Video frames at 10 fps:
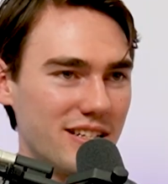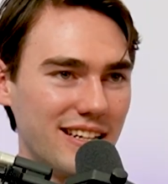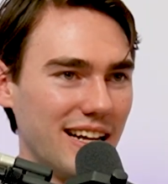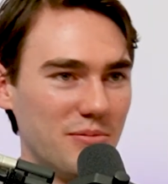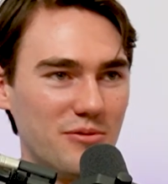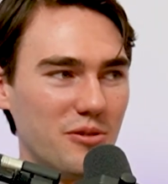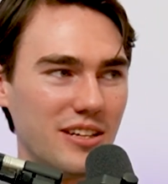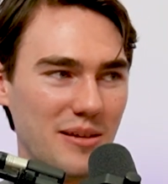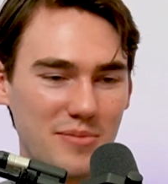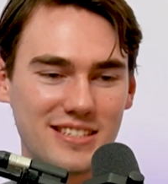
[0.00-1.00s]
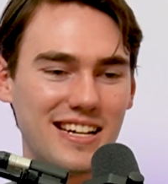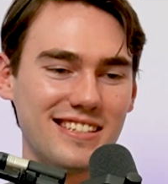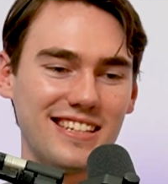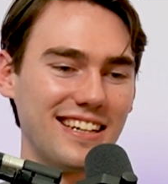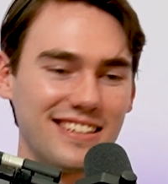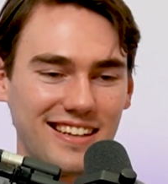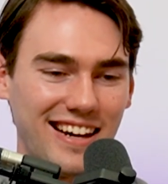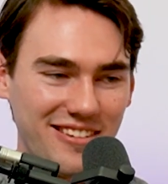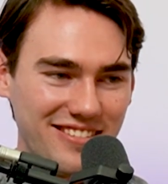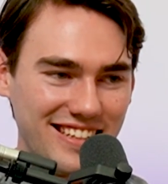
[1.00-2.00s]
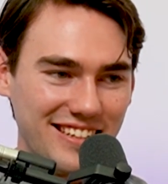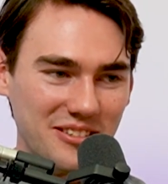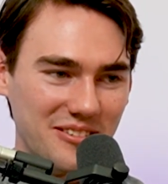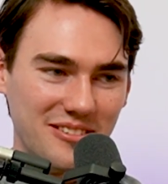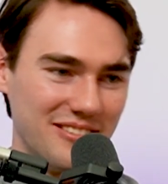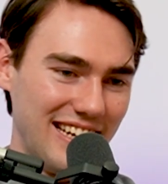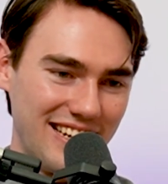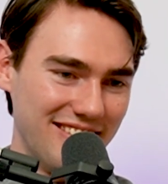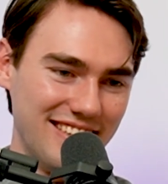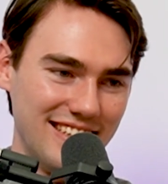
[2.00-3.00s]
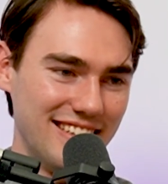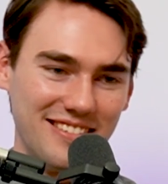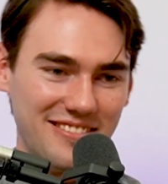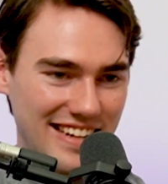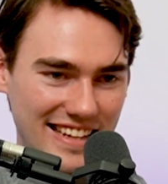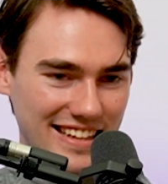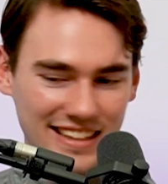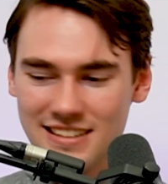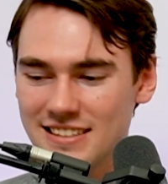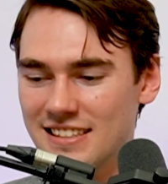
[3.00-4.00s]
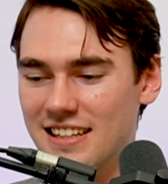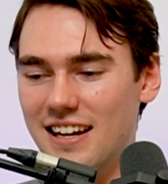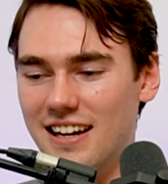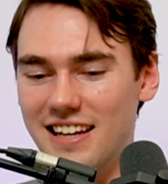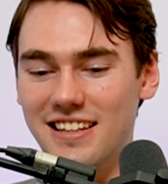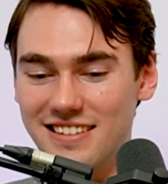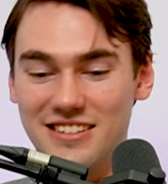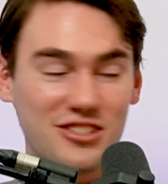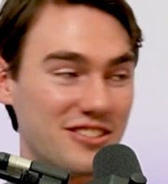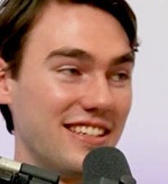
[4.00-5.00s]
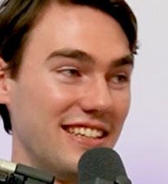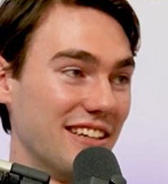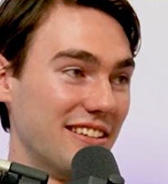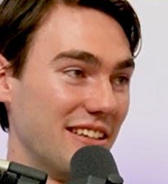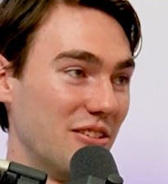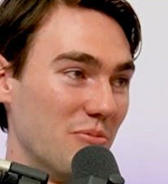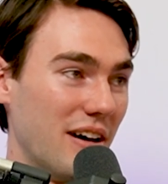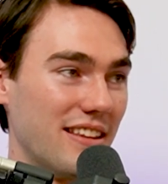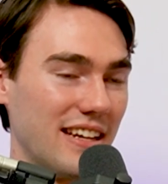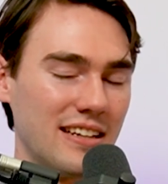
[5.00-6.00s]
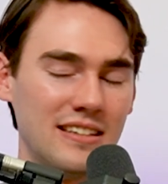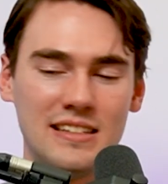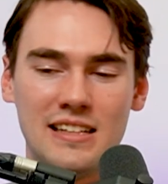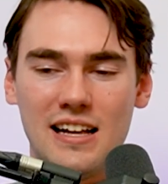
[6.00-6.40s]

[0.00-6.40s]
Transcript: especially like before the Olympics, I was like, I don't need alcohol. I don't need to do anything other than just eat healthy and do my thing.